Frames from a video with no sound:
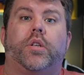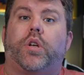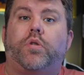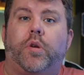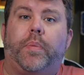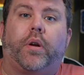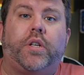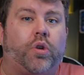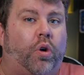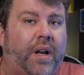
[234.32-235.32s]
So to be
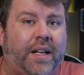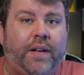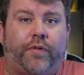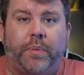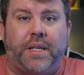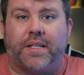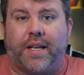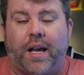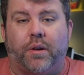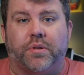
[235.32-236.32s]
honest, all I need from these
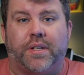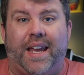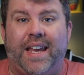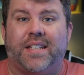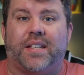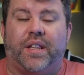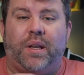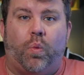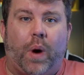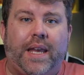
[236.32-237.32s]
scales is
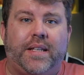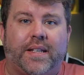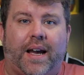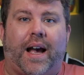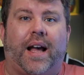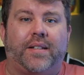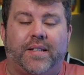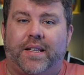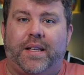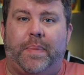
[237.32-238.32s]
the weight
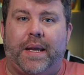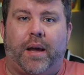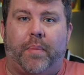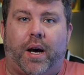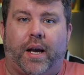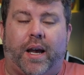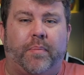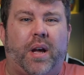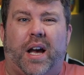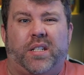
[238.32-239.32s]
and the B M I.
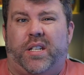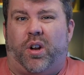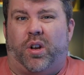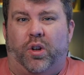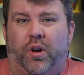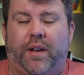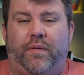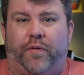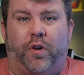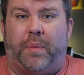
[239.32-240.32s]
I'm not, actually not
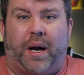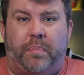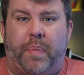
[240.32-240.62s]
looking for my